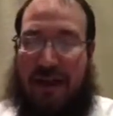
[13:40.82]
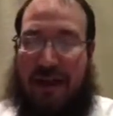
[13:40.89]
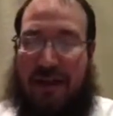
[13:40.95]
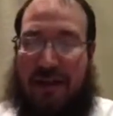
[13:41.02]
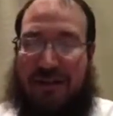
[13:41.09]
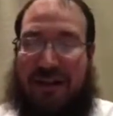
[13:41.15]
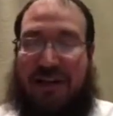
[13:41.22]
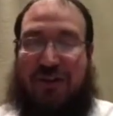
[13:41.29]

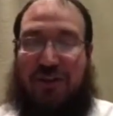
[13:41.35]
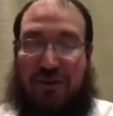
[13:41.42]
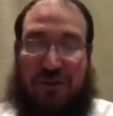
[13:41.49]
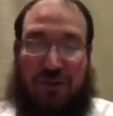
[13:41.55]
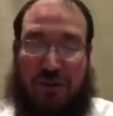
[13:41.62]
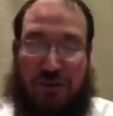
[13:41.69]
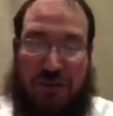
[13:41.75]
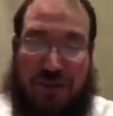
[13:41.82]
Section
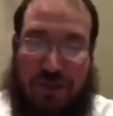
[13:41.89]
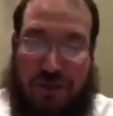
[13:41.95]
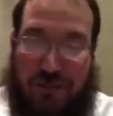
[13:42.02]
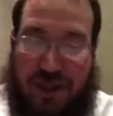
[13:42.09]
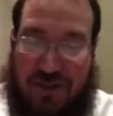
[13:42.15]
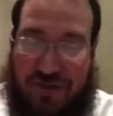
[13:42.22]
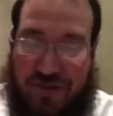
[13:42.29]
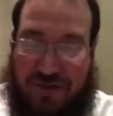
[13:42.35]
2, which is on
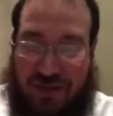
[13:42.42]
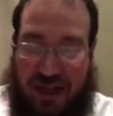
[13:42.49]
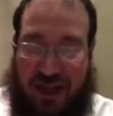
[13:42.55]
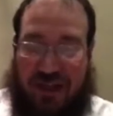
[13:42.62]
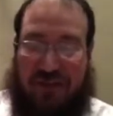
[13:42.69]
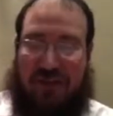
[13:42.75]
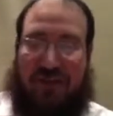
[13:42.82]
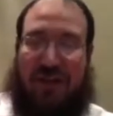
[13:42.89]
page
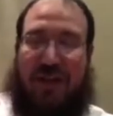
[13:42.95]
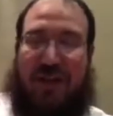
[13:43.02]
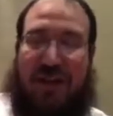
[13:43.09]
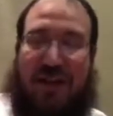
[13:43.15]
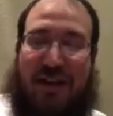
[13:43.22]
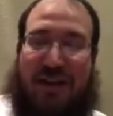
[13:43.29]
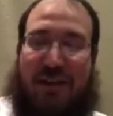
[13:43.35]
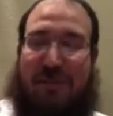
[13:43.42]
58,
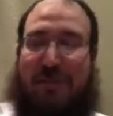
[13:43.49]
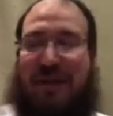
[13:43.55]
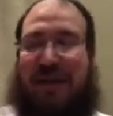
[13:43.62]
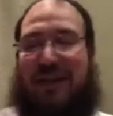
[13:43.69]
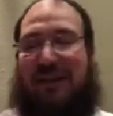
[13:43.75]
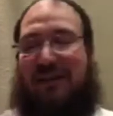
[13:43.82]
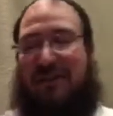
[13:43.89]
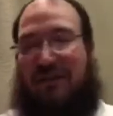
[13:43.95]

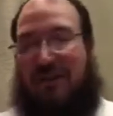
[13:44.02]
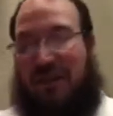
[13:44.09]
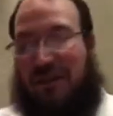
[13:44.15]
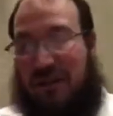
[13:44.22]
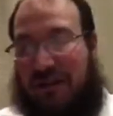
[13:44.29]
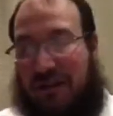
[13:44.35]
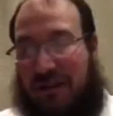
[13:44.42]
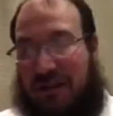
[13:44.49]

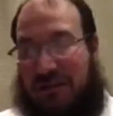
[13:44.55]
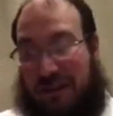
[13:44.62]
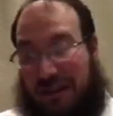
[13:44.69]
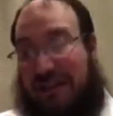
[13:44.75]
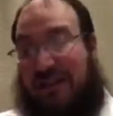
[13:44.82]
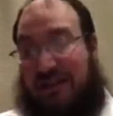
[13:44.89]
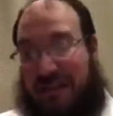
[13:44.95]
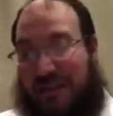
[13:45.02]

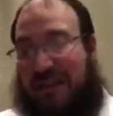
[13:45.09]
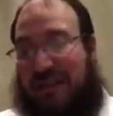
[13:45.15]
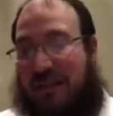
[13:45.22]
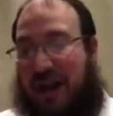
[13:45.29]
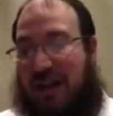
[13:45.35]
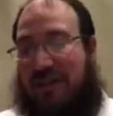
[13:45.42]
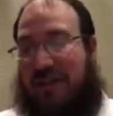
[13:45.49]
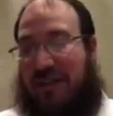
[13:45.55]
begins with this
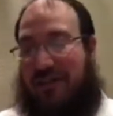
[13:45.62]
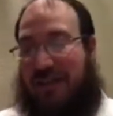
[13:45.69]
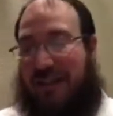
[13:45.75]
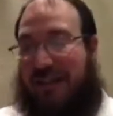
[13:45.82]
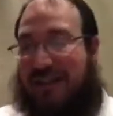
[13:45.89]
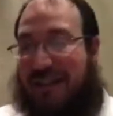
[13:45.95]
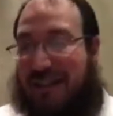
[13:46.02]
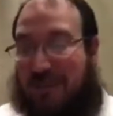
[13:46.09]
concept, but
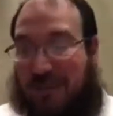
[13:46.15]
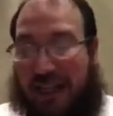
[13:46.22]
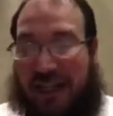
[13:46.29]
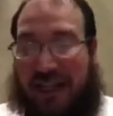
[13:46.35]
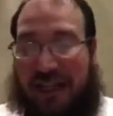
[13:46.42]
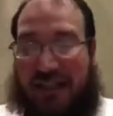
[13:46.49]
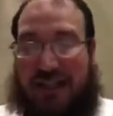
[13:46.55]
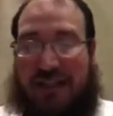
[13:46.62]
then
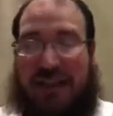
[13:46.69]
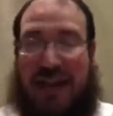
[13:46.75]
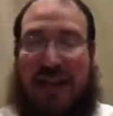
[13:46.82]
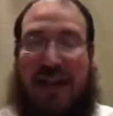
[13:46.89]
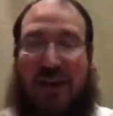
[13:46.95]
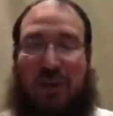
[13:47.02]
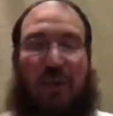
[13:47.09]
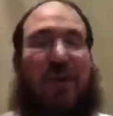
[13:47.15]
explains
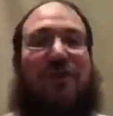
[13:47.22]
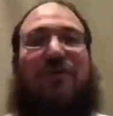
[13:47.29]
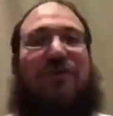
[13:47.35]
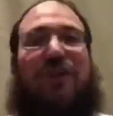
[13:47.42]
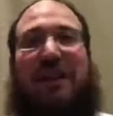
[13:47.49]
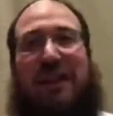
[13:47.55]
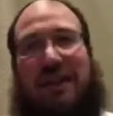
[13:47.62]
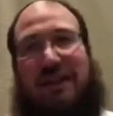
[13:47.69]
where the
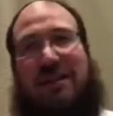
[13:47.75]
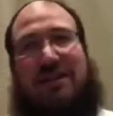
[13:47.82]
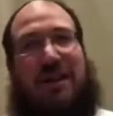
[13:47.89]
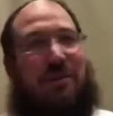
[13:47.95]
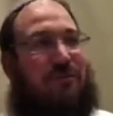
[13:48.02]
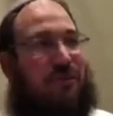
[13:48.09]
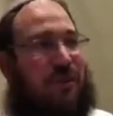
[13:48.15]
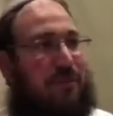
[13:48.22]
feelings
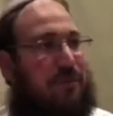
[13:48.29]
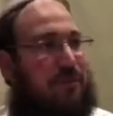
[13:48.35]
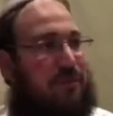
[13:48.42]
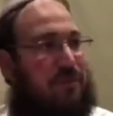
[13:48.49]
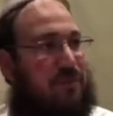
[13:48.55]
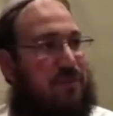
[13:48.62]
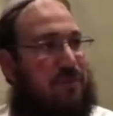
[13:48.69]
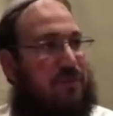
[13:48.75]
come from.
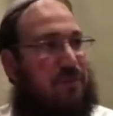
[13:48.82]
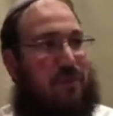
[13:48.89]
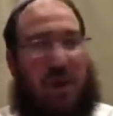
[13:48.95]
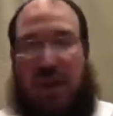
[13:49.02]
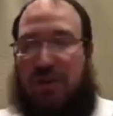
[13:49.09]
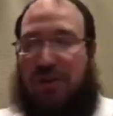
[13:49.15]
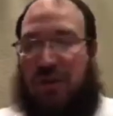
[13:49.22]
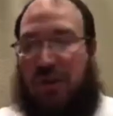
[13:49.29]

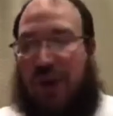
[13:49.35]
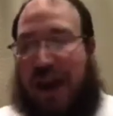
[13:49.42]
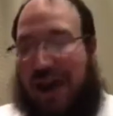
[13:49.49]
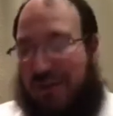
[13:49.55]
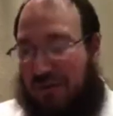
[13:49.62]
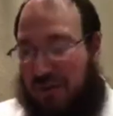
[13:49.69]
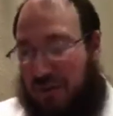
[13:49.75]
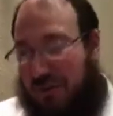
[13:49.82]
So you
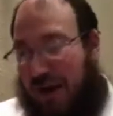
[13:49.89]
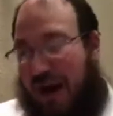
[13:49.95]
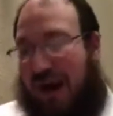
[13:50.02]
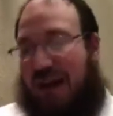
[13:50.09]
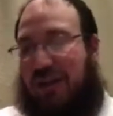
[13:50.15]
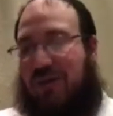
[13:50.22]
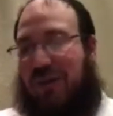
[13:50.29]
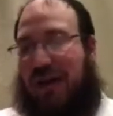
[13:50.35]
have your
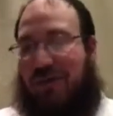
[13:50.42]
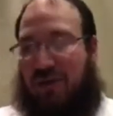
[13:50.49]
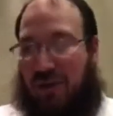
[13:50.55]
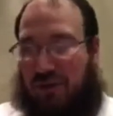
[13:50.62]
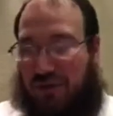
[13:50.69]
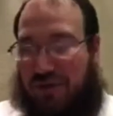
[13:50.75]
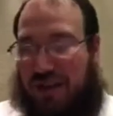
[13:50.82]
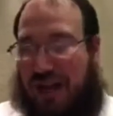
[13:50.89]
mind, you have your
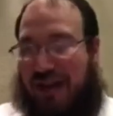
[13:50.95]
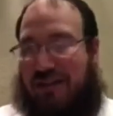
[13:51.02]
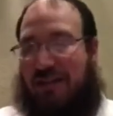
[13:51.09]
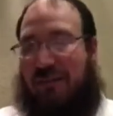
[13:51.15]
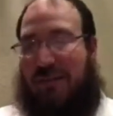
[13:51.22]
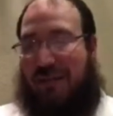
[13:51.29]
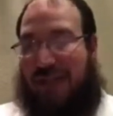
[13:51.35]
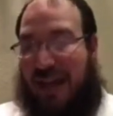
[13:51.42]
understanding,
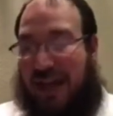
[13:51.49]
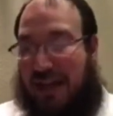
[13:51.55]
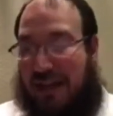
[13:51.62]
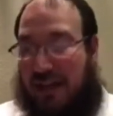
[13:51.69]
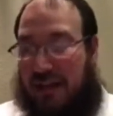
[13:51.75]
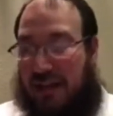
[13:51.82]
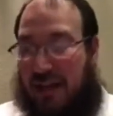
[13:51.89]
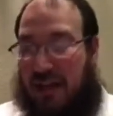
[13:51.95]
but
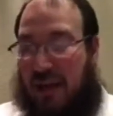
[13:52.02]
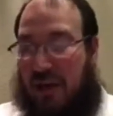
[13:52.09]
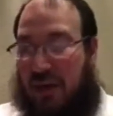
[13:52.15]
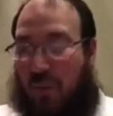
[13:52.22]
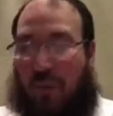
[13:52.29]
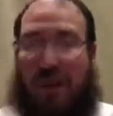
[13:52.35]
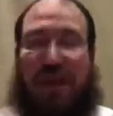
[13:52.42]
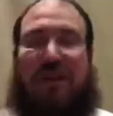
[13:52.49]
then
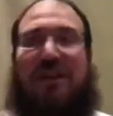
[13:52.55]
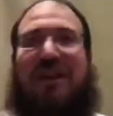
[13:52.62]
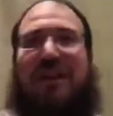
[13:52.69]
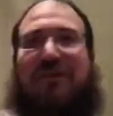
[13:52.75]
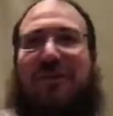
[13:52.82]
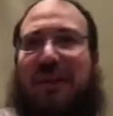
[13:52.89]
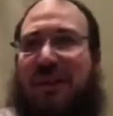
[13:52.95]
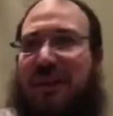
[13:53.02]
where do you get
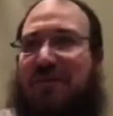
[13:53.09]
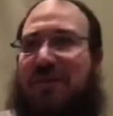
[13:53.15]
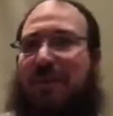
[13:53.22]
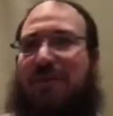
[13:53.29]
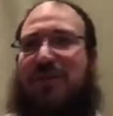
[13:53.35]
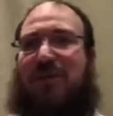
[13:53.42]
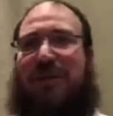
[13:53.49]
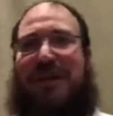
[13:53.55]
feelings from?
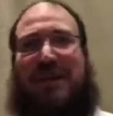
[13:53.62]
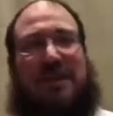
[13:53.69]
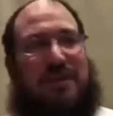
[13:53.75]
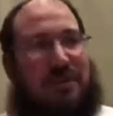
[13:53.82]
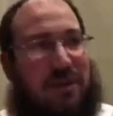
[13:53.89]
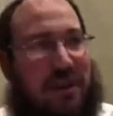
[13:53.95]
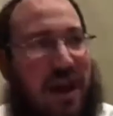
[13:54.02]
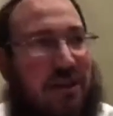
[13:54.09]
So
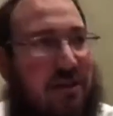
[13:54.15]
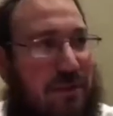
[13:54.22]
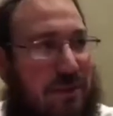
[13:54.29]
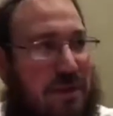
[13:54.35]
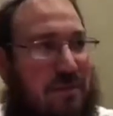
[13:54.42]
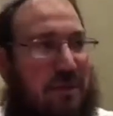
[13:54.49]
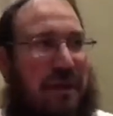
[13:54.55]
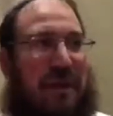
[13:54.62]
the author
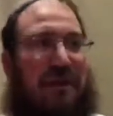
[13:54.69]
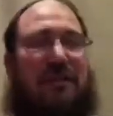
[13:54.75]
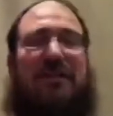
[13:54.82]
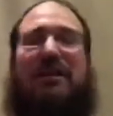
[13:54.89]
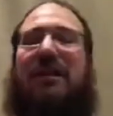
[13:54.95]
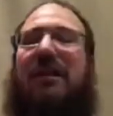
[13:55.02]
explains,